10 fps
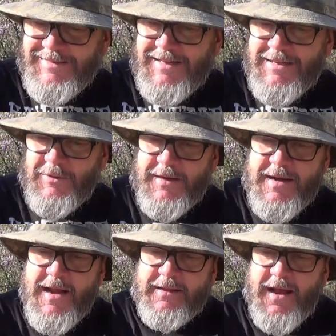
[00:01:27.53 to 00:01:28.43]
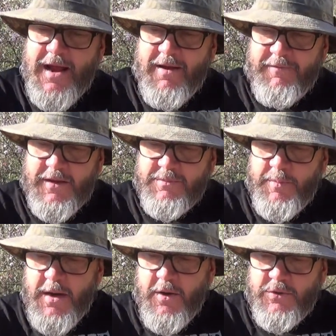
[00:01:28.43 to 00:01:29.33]
tickled to death to have this
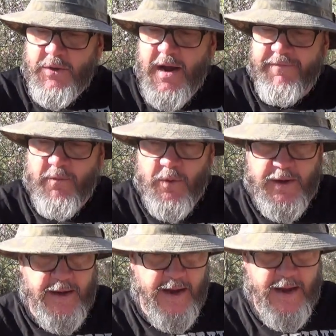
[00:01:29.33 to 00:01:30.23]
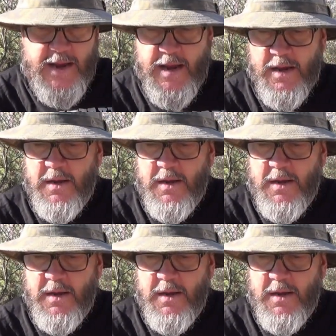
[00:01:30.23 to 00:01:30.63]
beer to try for you today